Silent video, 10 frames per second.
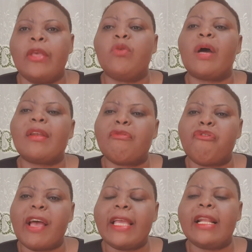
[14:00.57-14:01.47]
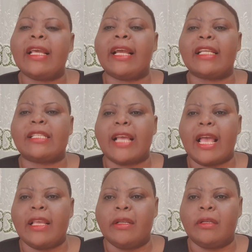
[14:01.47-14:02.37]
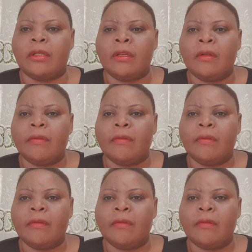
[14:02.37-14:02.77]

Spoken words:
You are defiling a child